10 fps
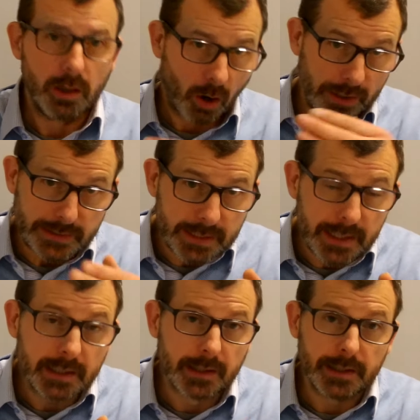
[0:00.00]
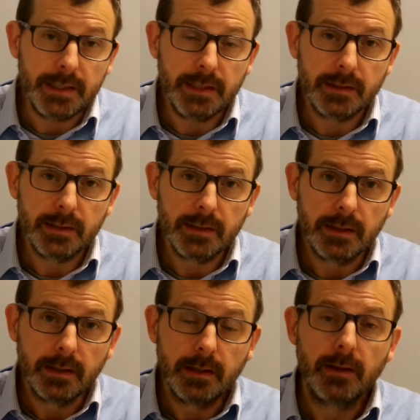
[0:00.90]
Ideally,
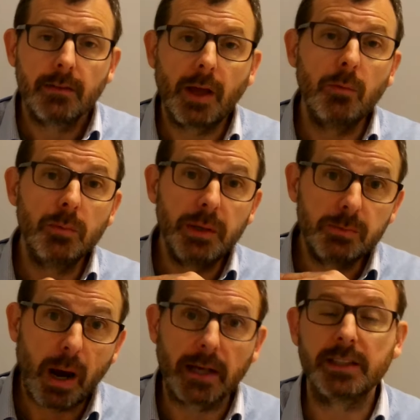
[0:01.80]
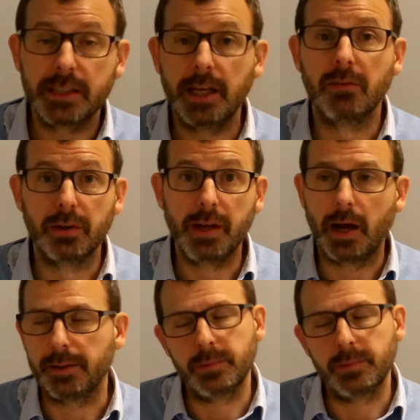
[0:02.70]
they would be practicing every day,